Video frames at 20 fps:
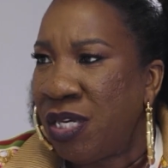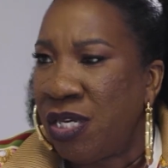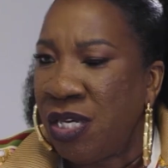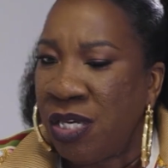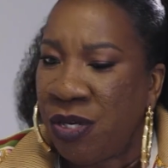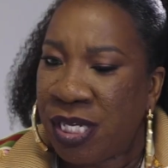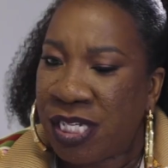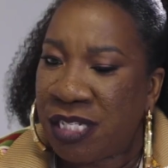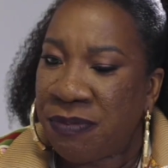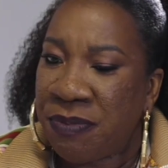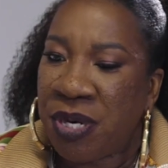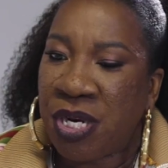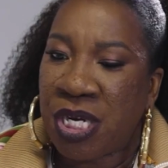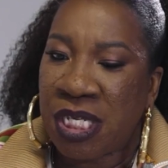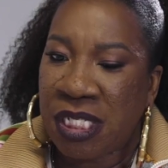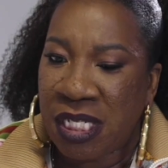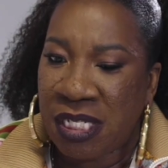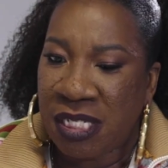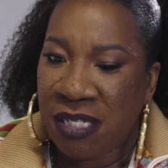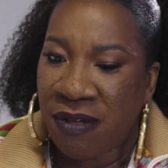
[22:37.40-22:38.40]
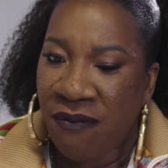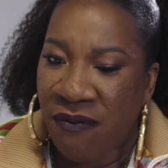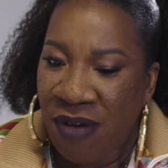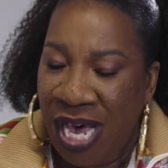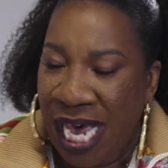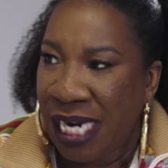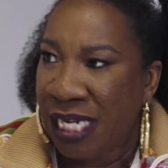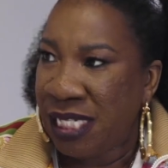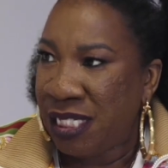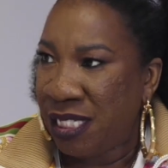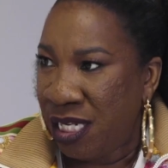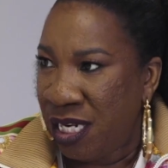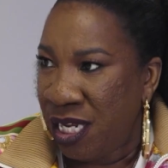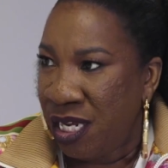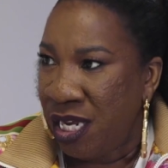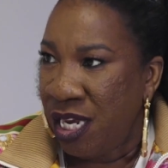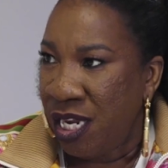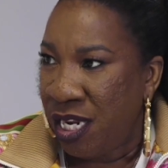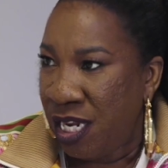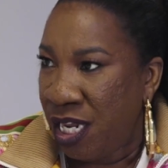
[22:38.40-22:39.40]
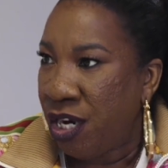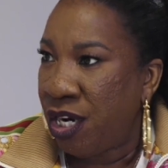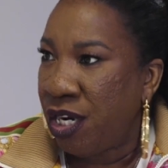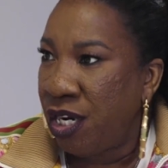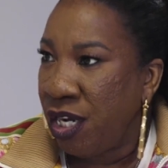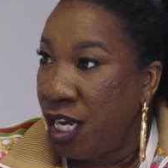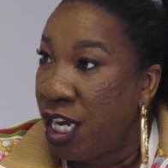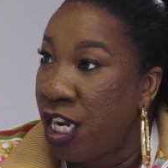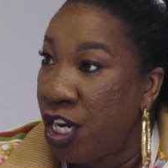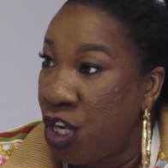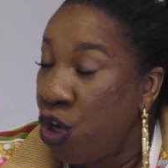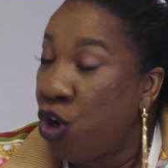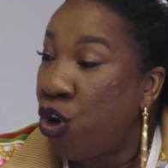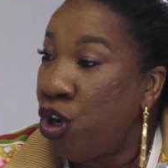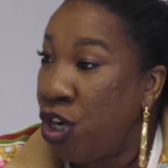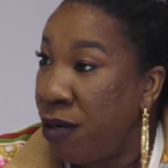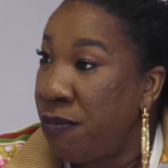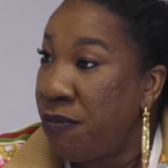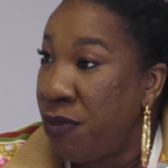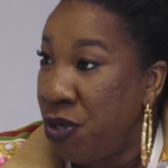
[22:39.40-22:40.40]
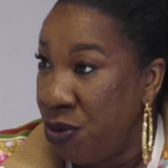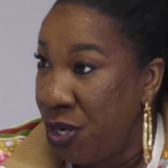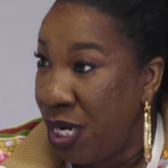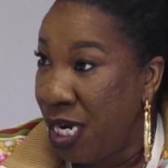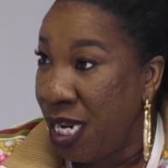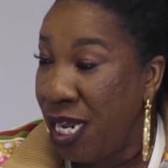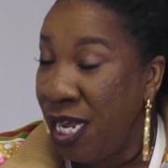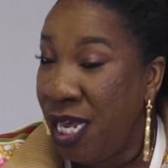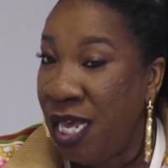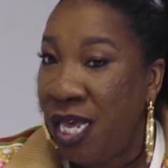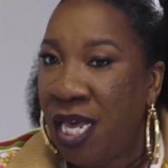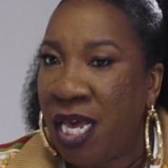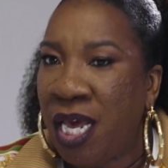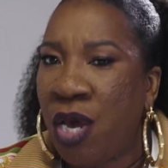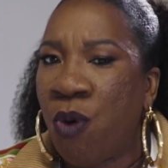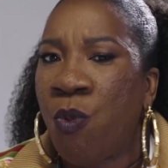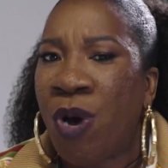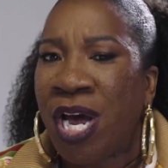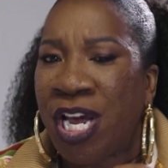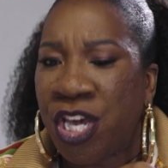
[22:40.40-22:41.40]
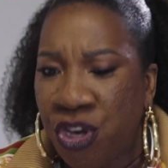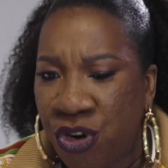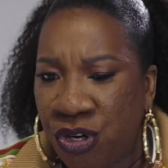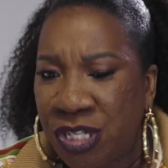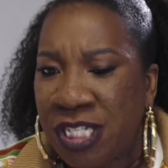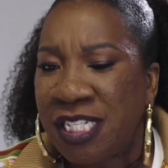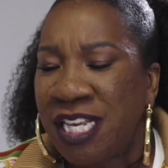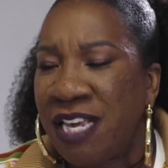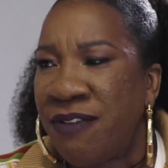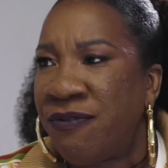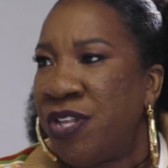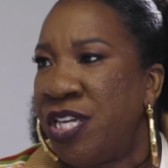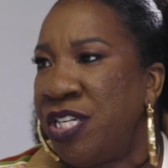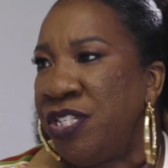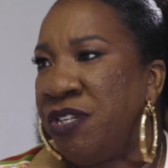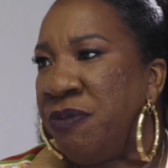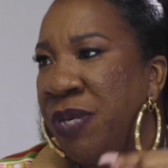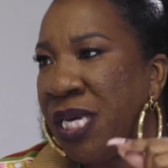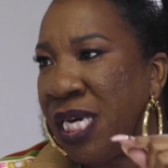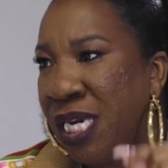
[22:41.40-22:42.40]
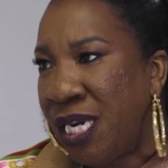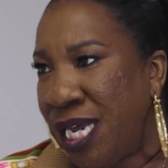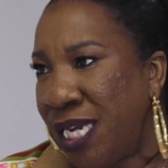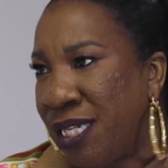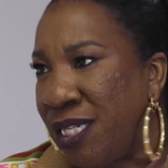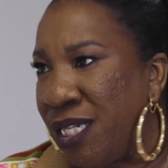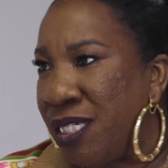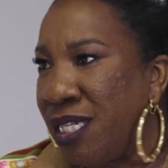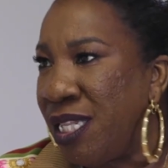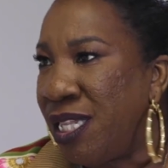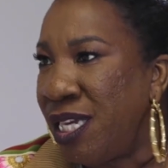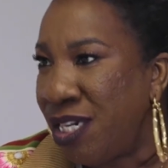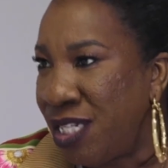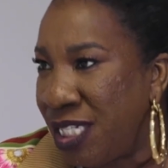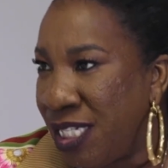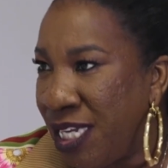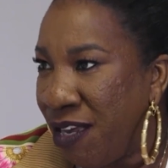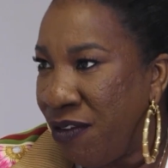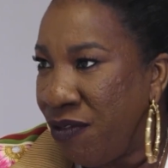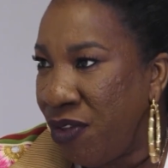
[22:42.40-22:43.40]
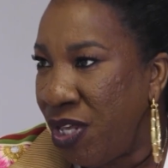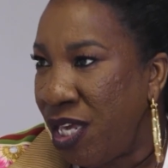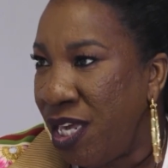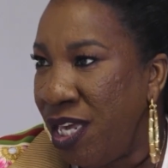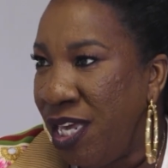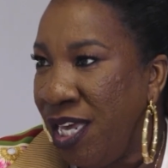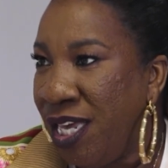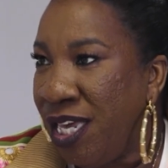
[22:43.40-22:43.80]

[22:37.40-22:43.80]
experiences violence in your community, and why your safety should be connected to their safety.